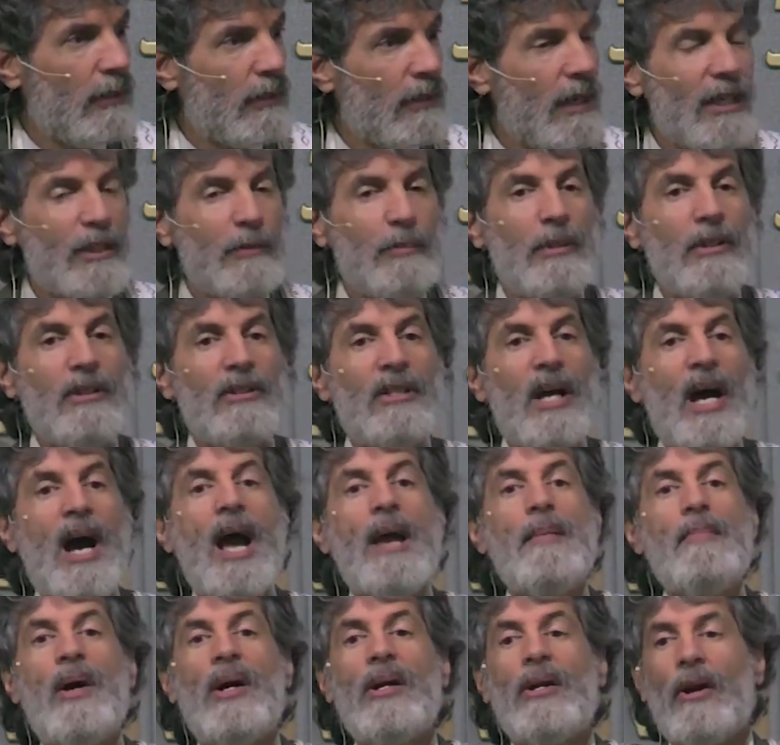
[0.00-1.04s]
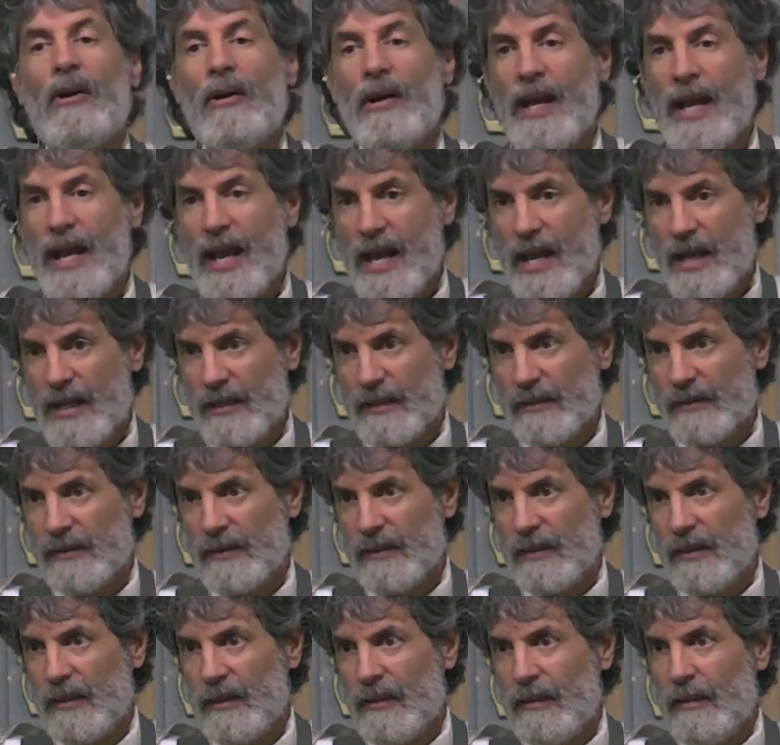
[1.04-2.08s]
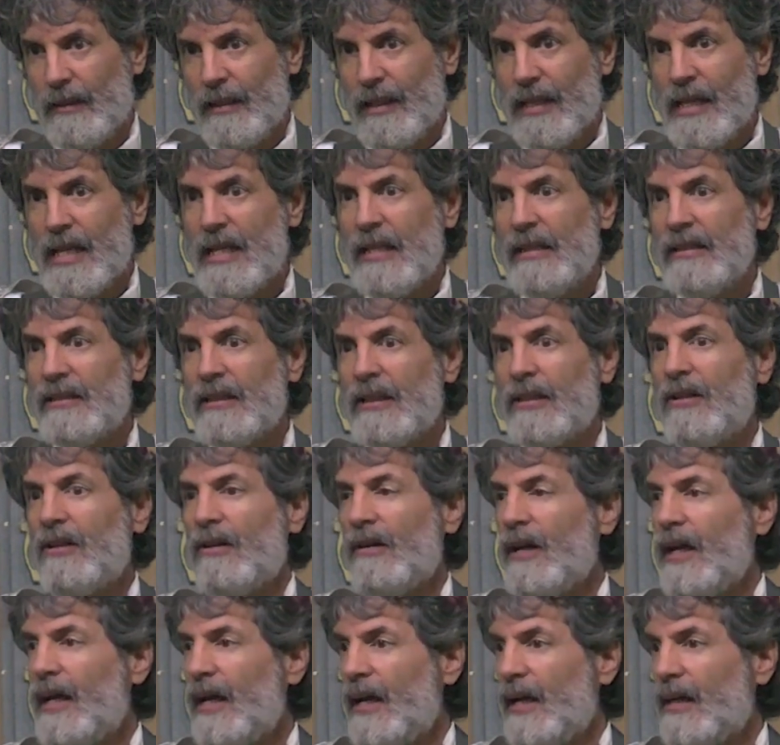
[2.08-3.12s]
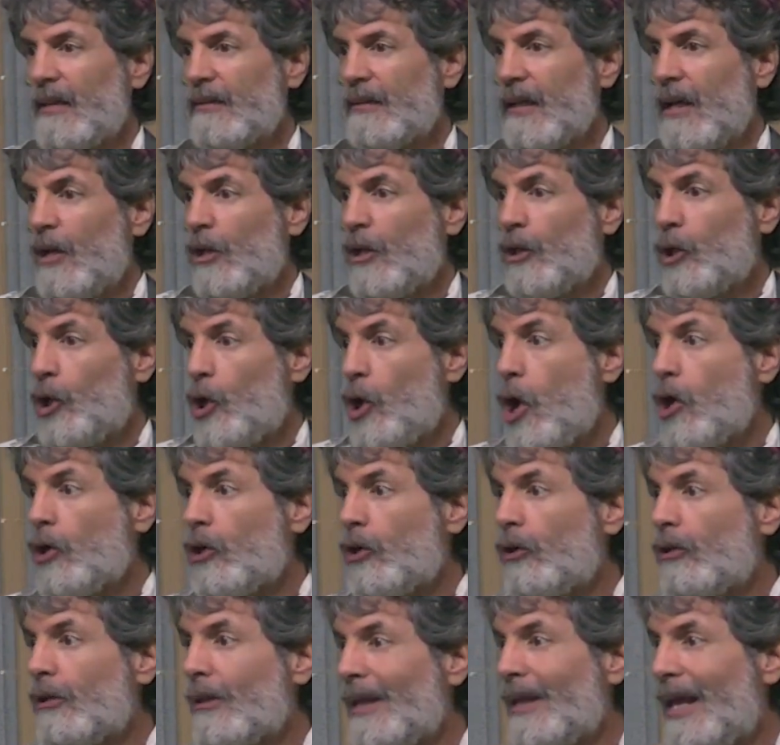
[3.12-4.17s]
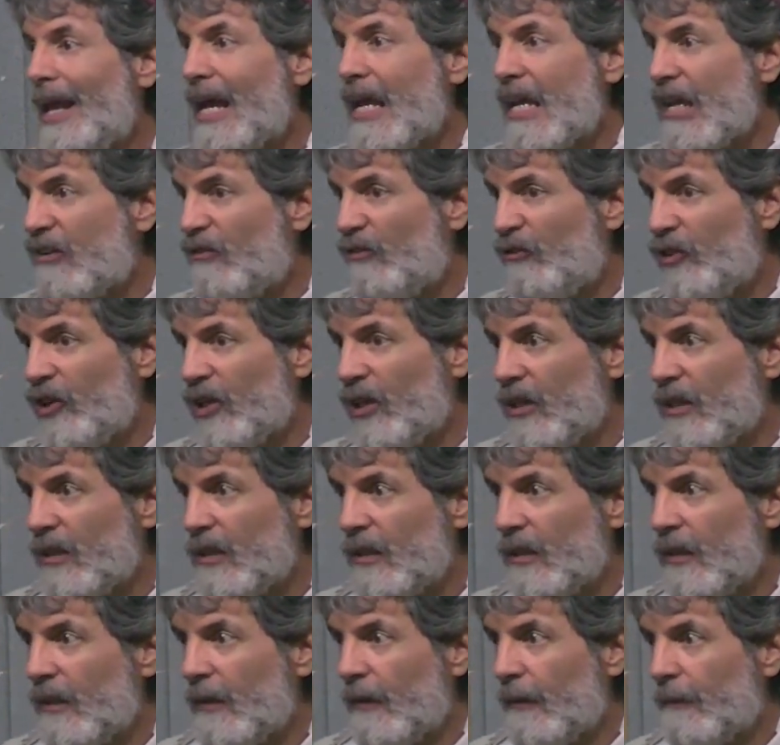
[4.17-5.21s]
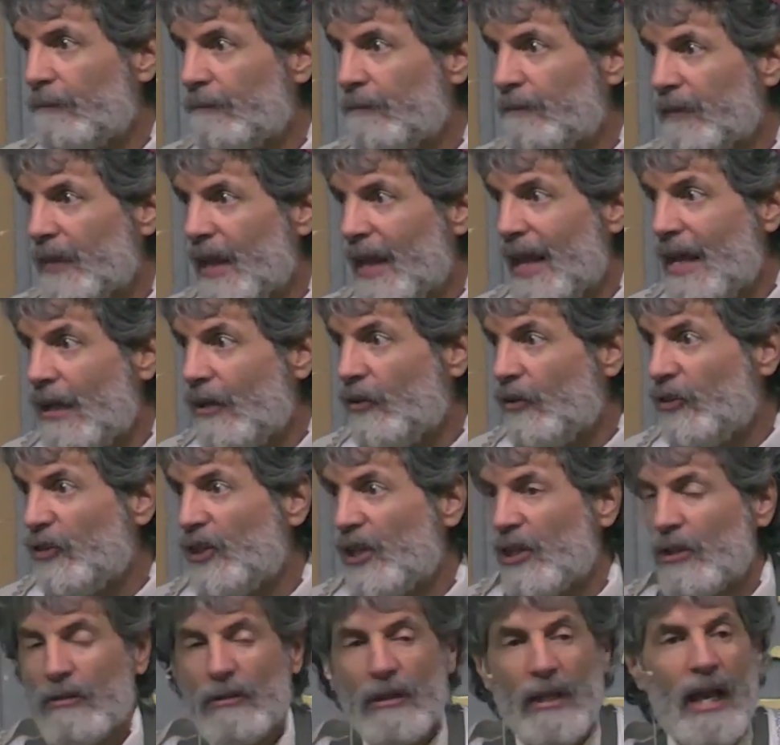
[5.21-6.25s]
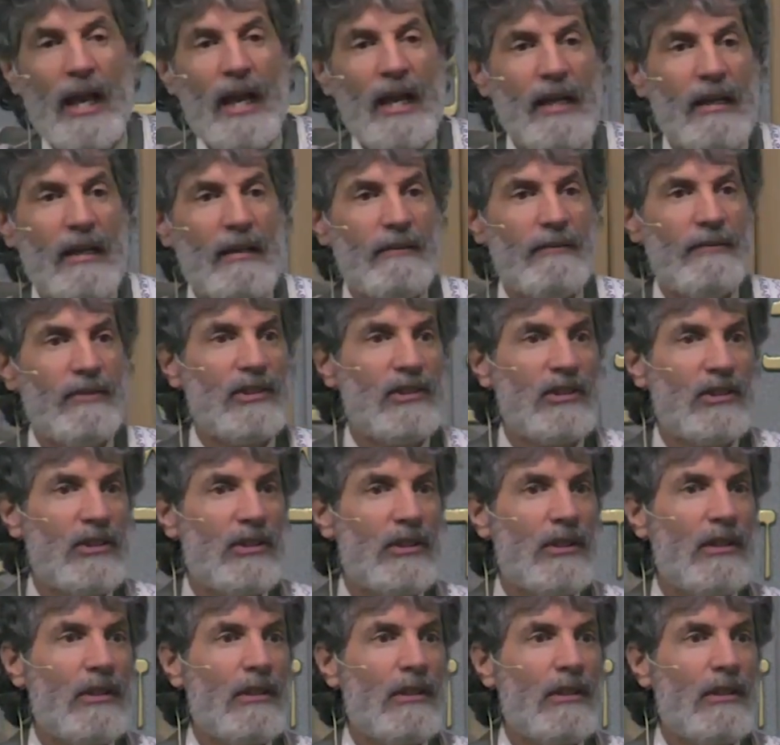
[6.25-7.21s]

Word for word: God has put time on our hands ease on our hands, longer life, healthier lives,